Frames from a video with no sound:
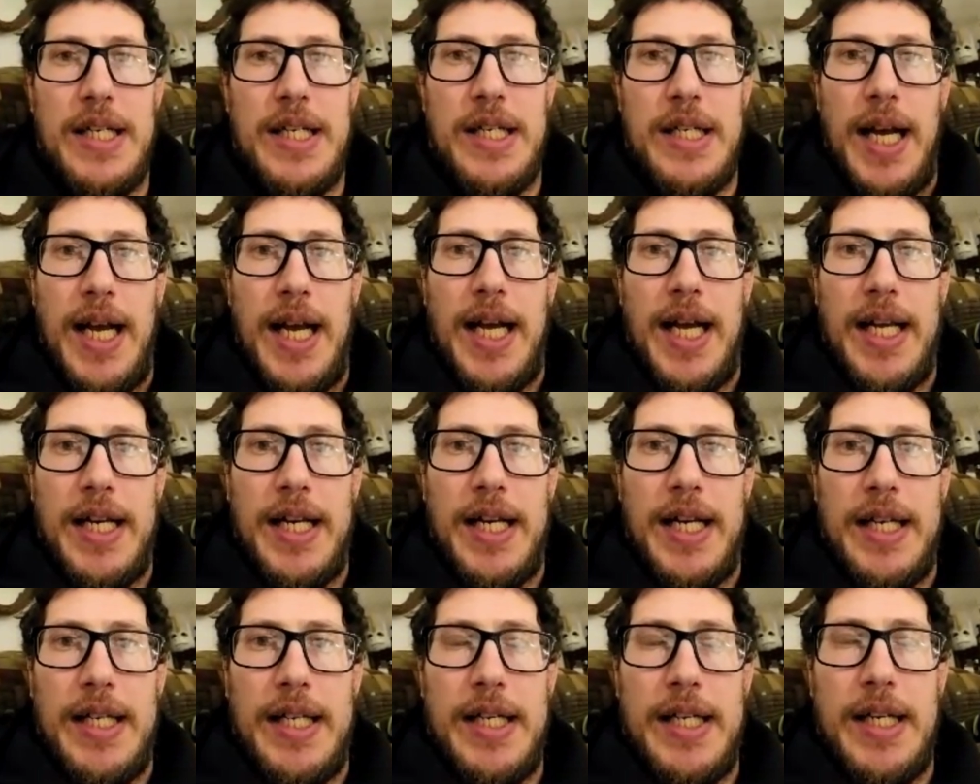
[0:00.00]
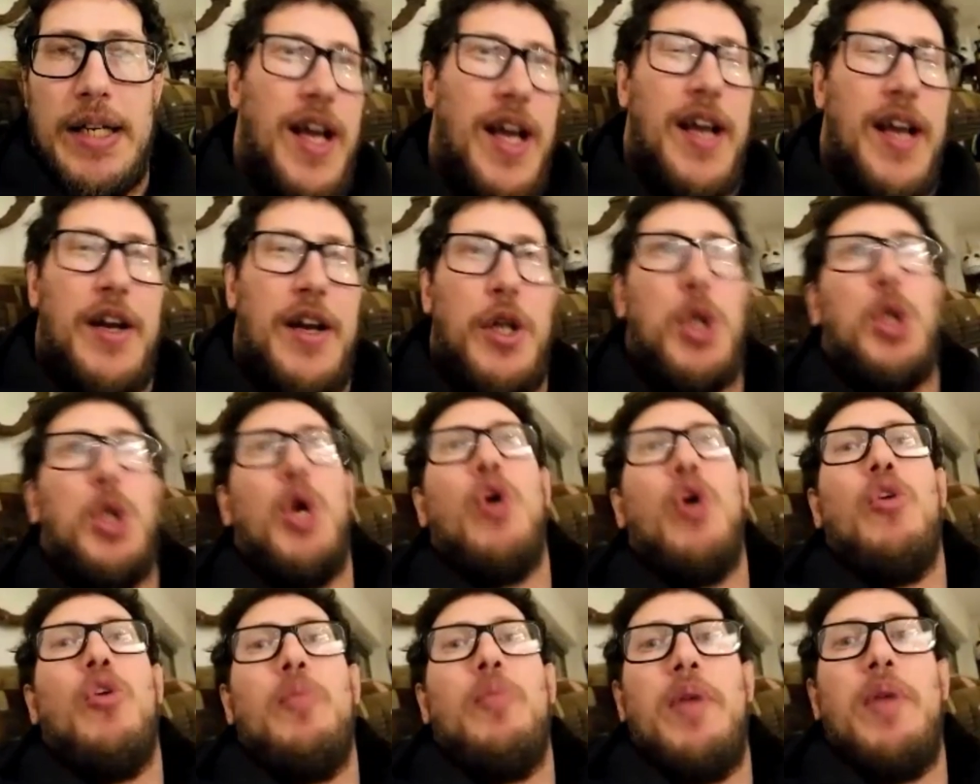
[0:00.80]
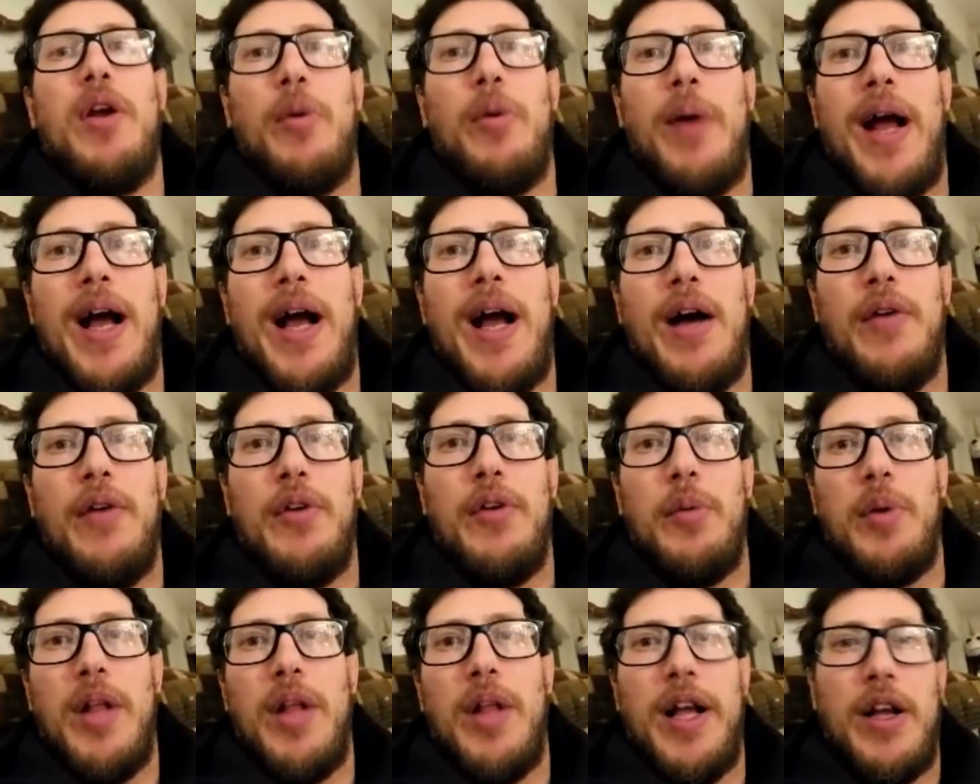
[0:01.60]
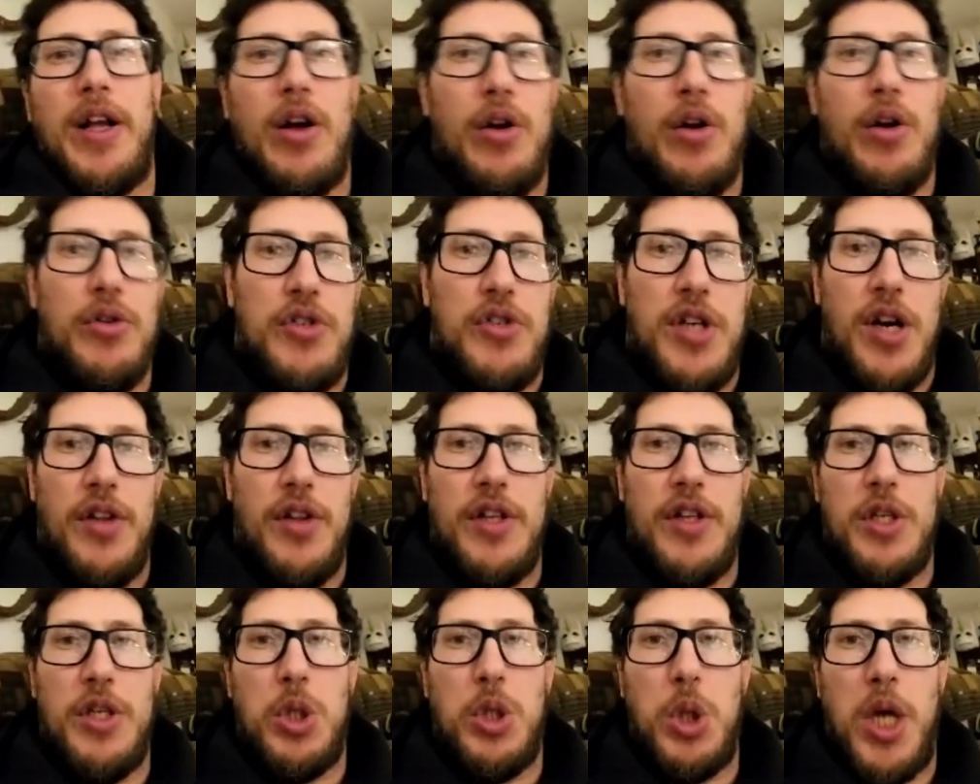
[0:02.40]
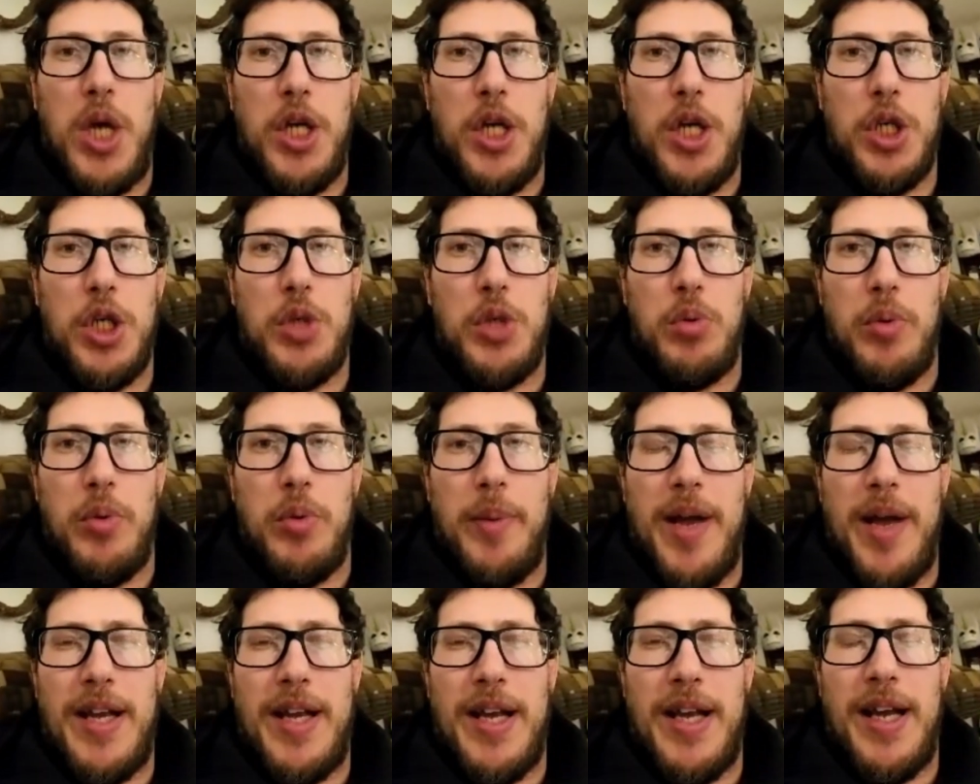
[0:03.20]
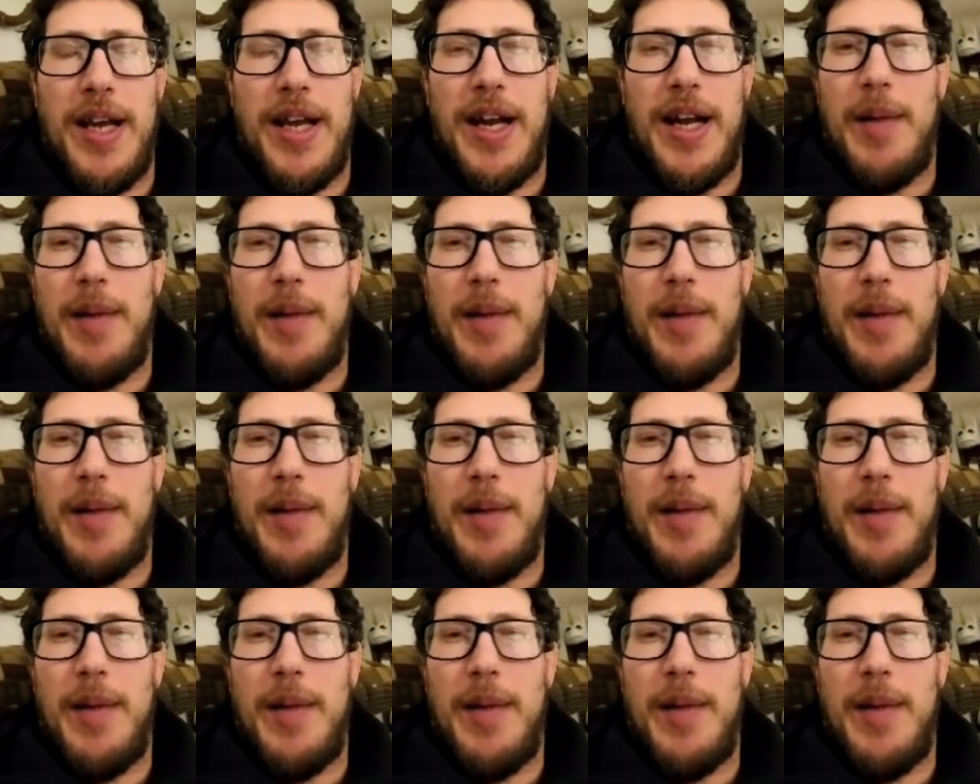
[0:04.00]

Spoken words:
and they kind of showed me around and were like, "Oh, see all these changes we're making."